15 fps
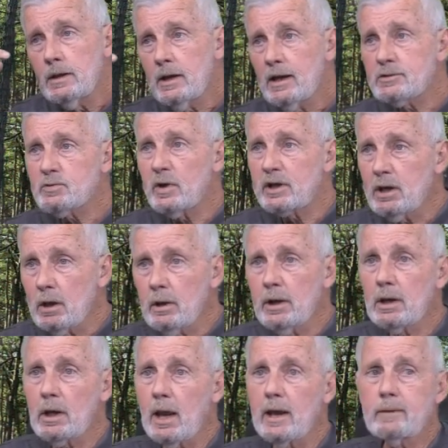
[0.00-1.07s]
That's what's
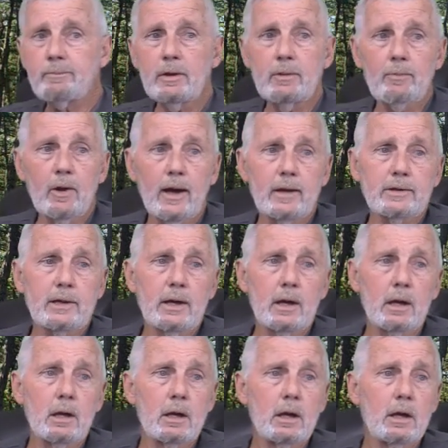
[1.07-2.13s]
killing a lot of people out
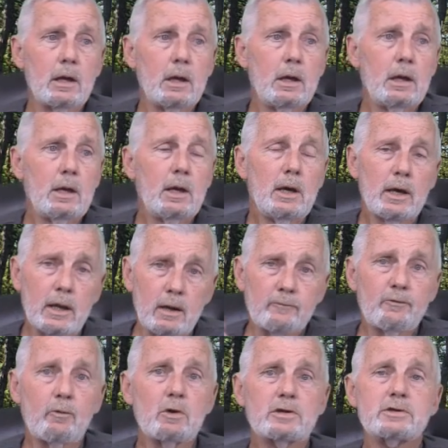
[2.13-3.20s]
there. And
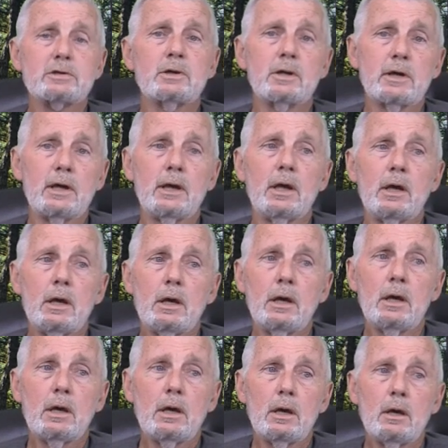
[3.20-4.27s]
unfortunately,
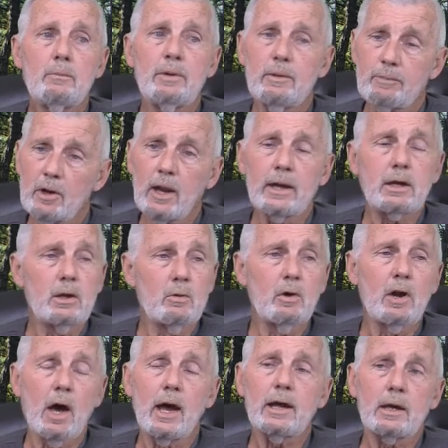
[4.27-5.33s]
people like you
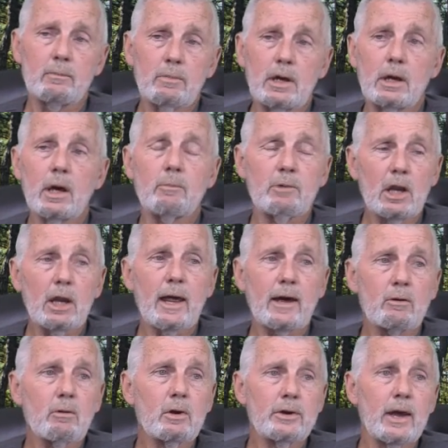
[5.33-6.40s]
and I can become
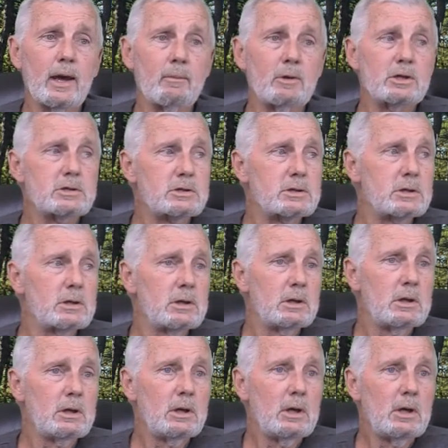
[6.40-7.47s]
collateral damage
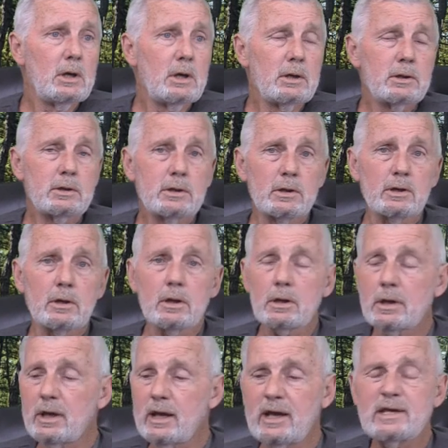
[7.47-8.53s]
to
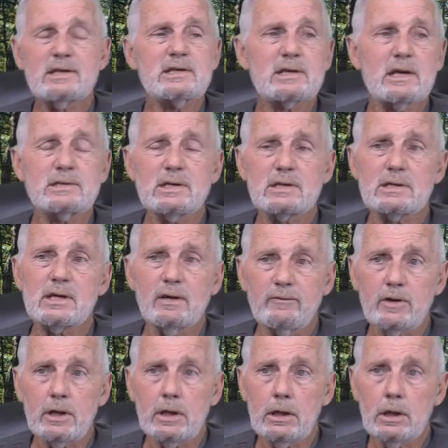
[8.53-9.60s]
their
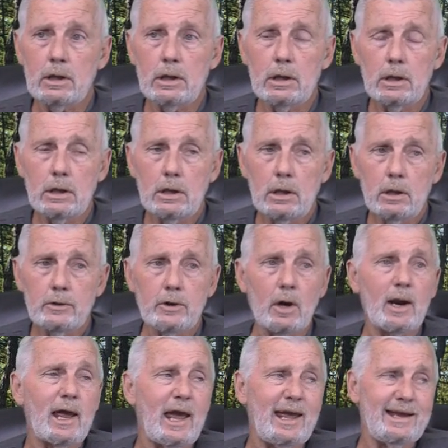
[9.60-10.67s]
insensitivity, their
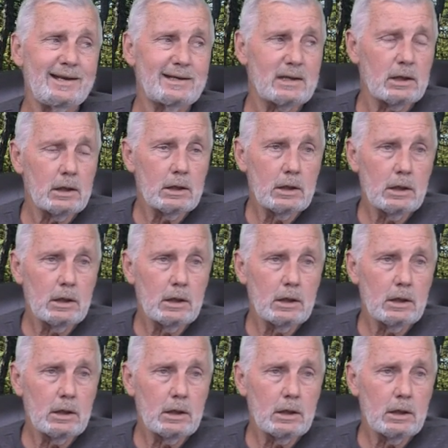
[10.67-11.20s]
hate.